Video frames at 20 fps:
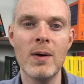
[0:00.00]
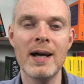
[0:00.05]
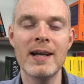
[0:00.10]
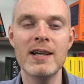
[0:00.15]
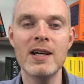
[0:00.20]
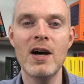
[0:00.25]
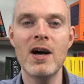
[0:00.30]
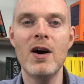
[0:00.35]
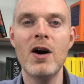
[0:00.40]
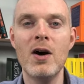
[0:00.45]
And
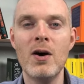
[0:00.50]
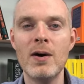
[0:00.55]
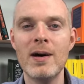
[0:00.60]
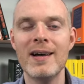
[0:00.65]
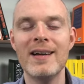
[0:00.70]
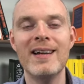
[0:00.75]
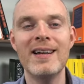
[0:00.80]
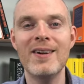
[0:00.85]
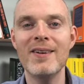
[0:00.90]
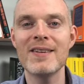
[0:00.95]

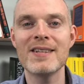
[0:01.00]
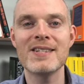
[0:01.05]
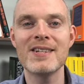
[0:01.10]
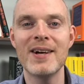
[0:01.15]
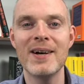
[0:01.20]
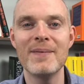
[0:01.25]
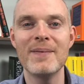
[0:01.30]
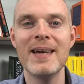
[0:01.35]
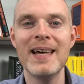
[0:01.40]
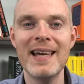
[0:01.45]
a lot of the
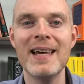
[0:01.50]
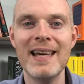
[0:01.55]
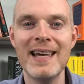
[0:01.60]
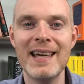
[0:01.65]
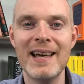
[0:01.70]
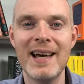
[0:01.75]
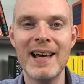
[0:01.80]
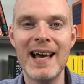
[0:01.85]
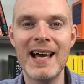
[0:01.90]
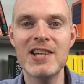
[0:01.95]
time,
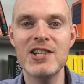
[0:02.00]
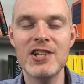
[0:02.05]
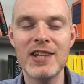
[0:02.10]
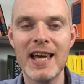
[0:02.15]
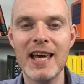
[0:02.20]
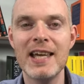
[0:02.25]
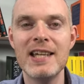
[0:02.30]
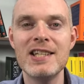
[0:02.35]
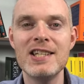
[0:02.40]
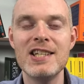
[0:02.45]
as you
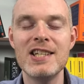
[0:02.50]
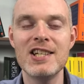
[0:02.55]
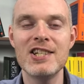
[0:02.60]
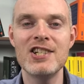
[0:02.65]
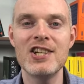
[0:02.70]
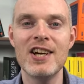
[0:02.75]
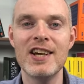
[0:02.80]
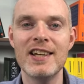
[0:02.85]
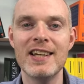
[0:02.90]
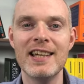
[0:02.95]
get into your
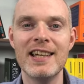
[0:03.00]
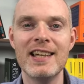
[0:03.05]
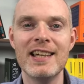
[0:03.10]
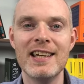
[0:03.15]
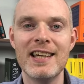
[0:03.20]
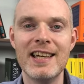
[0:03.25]
journey,